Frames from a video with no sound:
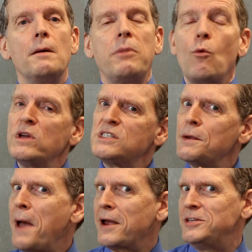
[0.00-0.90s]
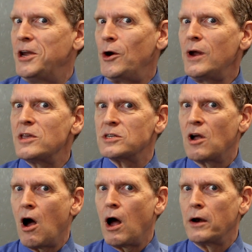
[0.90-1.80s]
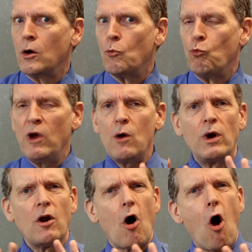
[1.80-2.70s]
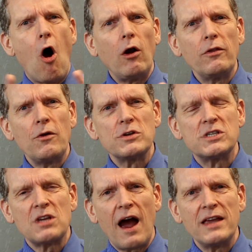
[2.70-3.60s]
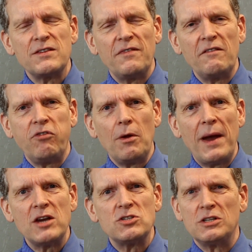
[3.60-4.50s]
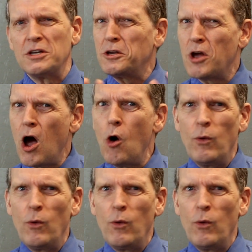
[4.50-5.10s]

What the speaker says: But once the bacteria is gone, we want all of those signs of inflammation to go.